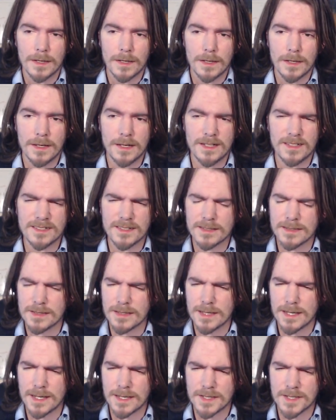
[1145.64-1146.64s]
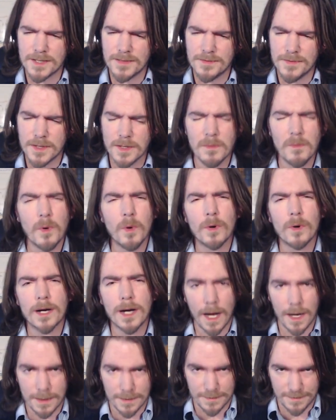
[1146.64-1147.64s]
is such that I actually feel more
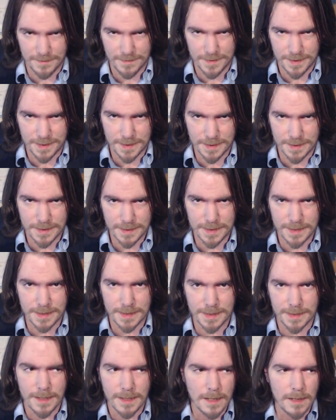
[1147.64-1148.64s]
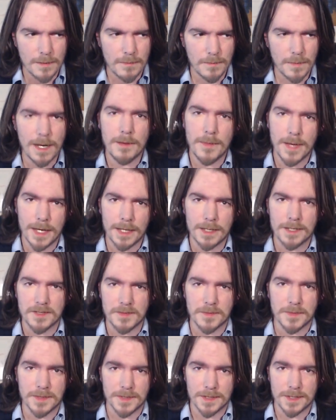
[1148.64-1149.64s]
confident in my
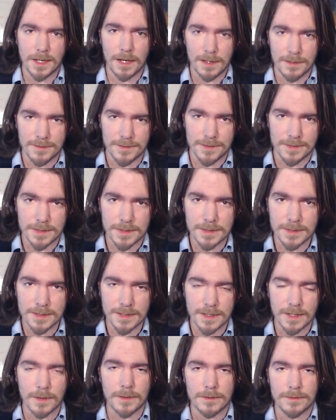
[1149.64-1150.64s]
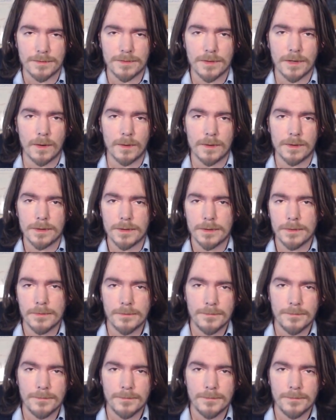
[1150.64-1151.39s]
management of it going forward.